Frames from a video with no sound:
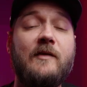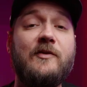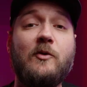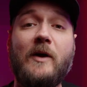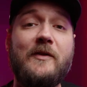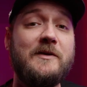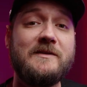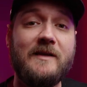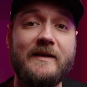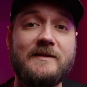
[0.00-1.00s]
If the weather
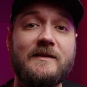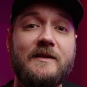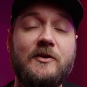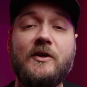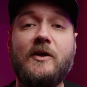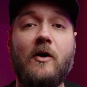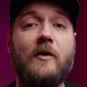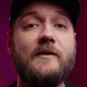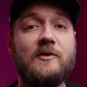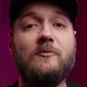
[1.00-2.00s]
is nice, you're
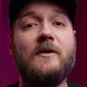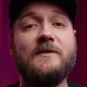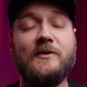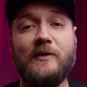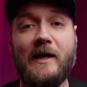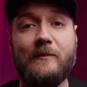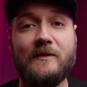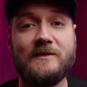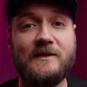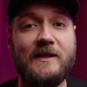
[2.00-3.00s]
going to want to grab
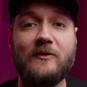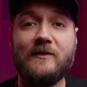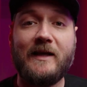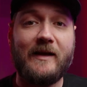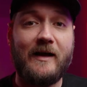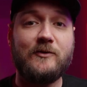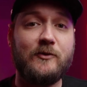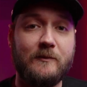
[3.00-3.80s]
a seat on that outdoor